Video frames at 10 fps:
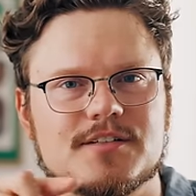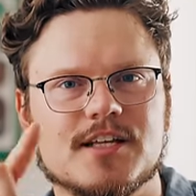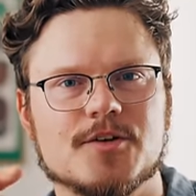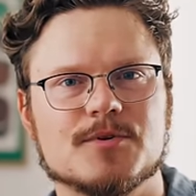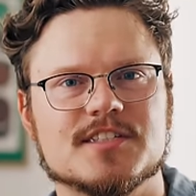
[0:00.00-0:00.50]

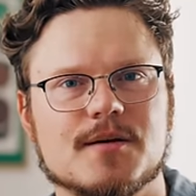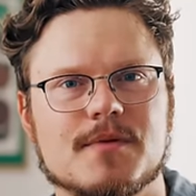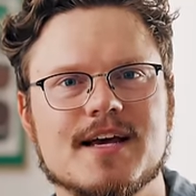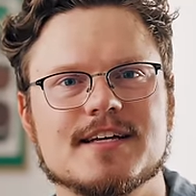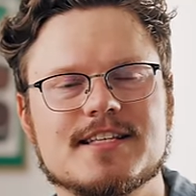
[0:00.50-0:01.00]
dealing with some
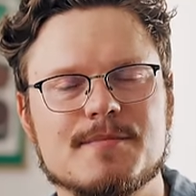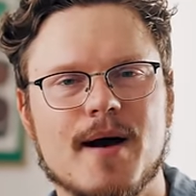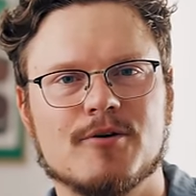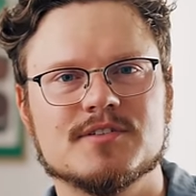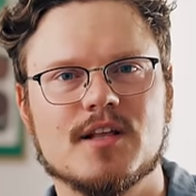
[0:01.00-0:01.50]

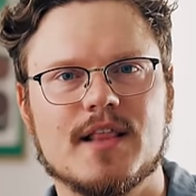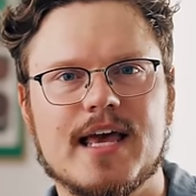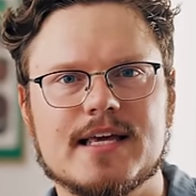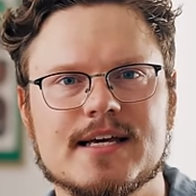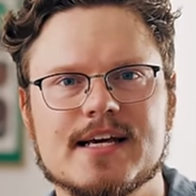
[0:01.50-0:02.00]
debounce
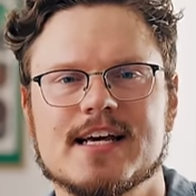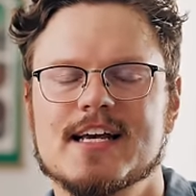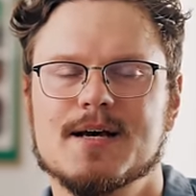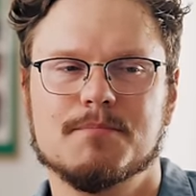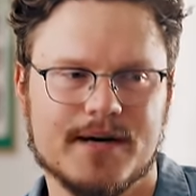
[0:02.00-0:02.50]
delay,
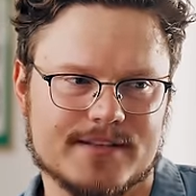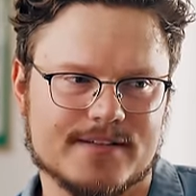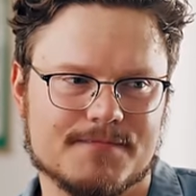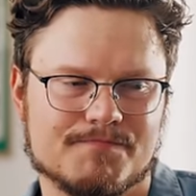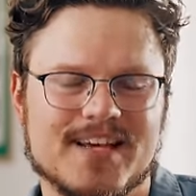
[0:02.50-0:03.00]
but
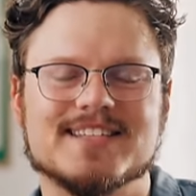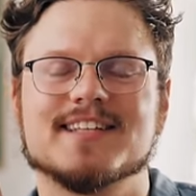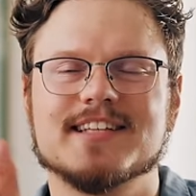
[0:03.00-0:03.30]
it's a